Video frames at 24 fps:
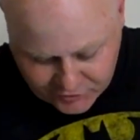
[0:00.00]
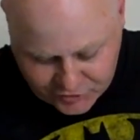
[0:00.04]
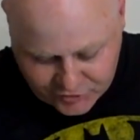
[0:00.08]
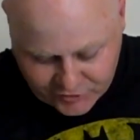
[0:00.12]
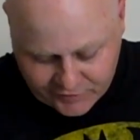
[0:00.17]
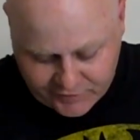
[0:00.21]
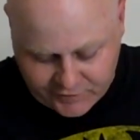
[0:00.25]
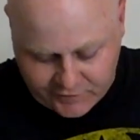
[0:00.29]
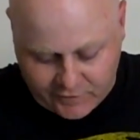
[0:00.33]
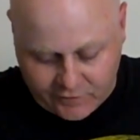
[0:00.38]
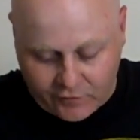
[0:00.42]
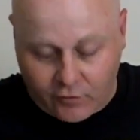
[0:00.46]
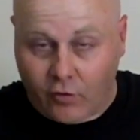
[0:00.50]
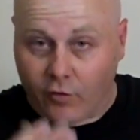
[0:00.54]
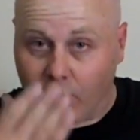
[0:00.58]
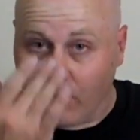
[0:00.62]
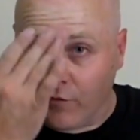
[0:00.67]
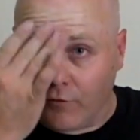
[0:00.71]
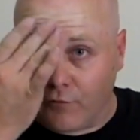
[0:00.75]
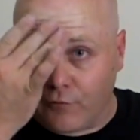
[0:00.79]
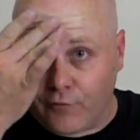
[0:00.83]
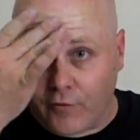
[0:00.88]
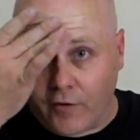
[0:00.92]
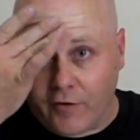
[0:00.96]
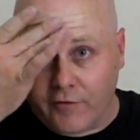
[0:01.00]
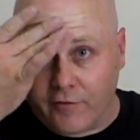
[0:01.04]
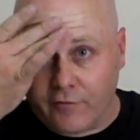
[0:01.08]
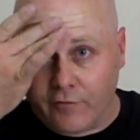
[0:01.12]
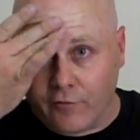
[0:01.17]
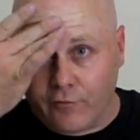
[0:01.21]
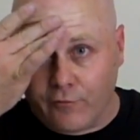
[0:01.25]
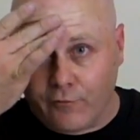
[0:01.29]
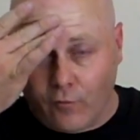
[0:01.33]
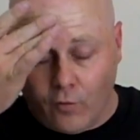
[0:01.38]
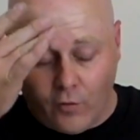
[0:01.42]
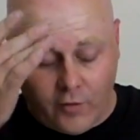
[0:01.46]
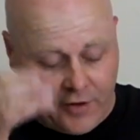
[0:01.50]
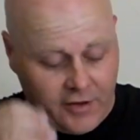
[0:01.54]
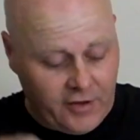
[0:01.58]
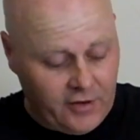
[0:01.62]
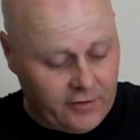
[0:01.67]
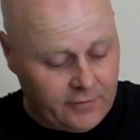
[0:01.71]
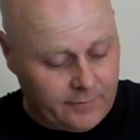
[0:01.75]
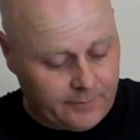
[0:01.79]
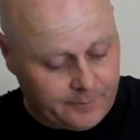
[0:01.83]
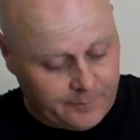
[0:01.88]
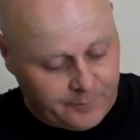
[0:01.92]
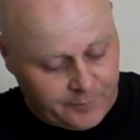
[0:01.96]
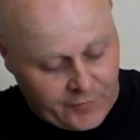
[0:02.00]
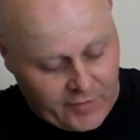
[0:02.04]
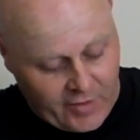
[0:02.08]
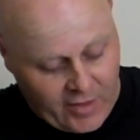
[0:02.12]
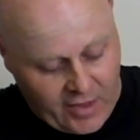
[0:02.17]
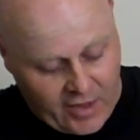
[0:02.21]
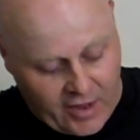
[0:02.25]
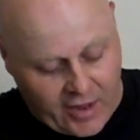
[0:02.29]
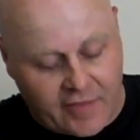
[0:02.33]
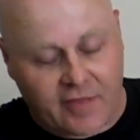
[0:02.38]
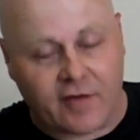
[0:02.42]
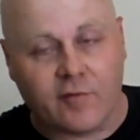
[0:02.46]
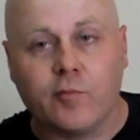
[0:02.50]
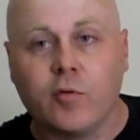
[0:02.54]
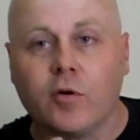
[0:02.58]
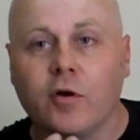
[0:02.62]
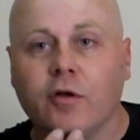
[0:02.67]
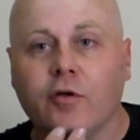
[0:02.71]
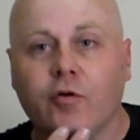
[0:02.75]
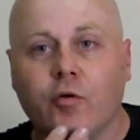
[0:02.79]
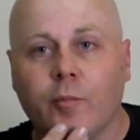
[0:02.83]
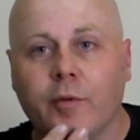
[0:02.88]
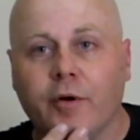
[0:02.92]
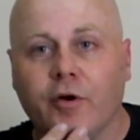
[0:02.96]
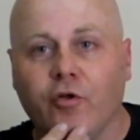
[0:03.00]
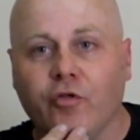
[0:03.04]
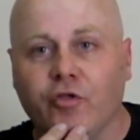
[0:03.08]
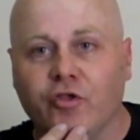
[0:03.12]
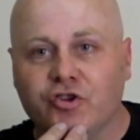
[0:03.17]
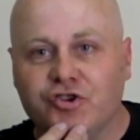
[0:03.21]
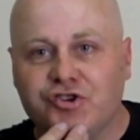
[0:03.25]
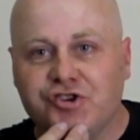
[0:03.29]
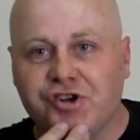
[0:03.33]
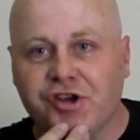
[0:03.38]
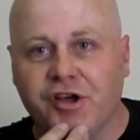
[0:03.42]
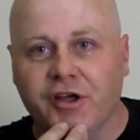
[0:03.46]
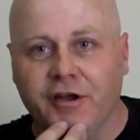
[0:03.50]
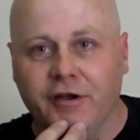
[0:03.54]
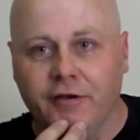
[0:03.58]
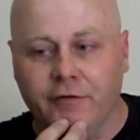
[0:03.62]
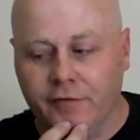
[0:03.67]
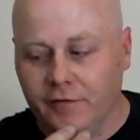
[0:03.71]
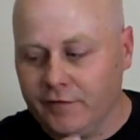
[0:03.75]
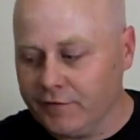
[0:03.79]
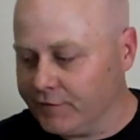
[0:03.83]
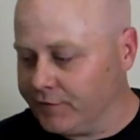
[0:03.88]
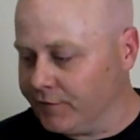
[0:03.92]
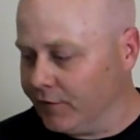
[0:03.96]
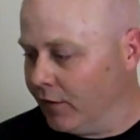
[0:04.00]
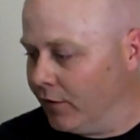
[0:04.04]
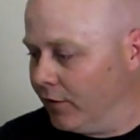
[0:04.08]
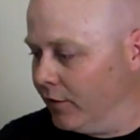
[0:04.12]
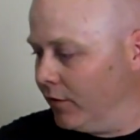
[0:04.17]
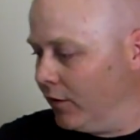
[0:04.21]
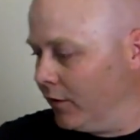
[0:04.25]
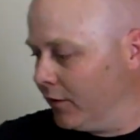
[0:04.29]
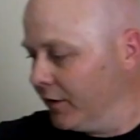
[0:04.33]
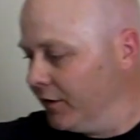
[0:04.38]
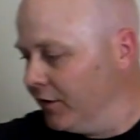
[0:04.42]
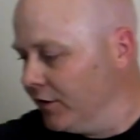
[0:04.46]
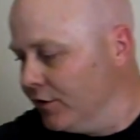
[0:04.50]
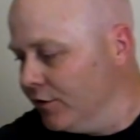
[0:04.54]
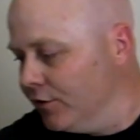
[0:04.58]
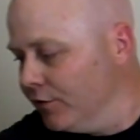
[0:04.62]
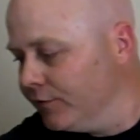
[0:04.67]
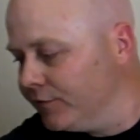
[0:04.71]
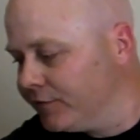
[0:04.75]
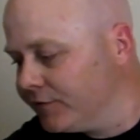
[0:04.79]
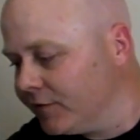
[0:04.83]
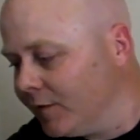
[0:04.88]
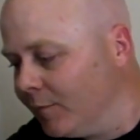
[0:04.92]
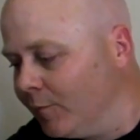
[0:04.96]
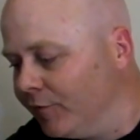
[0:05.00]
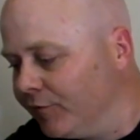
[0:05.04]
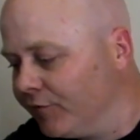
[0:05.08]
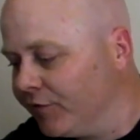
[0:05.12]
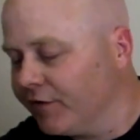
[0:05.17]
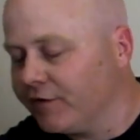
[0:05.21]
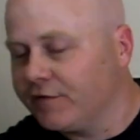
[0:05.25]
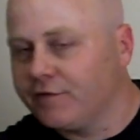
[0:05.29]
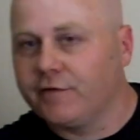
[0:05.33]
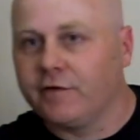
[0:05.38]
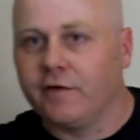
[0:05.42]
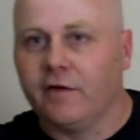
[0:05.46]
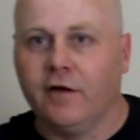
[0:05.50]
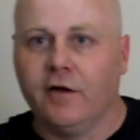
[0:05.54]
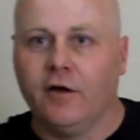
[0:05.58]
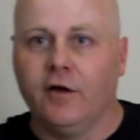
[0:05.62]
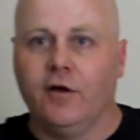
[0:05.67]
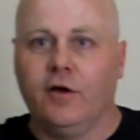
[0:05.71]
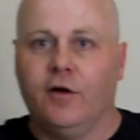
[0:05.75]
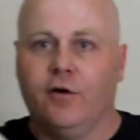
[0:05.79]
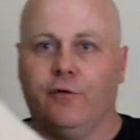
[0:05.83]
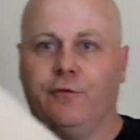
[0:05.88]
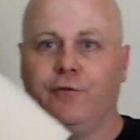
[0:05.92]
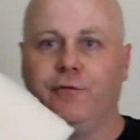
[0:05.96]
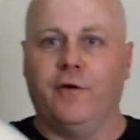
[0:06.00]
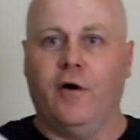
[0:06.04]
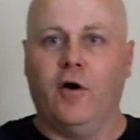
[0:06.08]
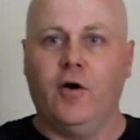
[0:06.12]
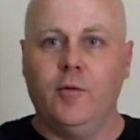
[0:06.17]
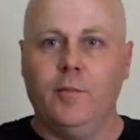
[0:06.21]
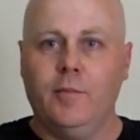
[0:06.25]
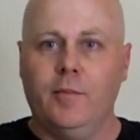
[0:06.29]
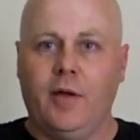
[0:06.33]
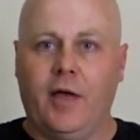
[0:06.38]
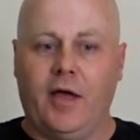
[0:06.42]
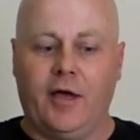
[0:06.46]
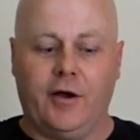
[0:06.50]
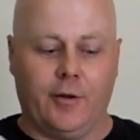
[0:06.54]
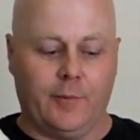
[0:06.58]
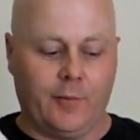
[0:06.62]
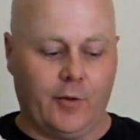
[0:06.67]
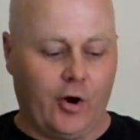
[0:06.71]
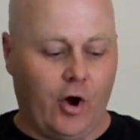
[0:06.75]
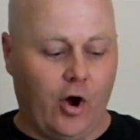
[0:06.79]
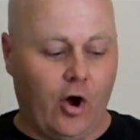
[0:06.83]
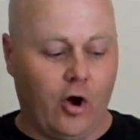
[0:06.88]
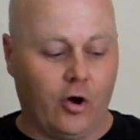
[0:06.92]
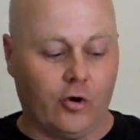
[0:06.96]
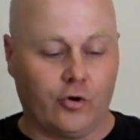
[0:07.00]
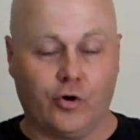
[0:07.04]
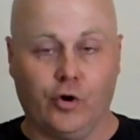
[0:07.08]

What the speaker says: just on the front of the forehead, and they've put a little bit on the chin. So I'm going to use some of this foam and I'm going to hot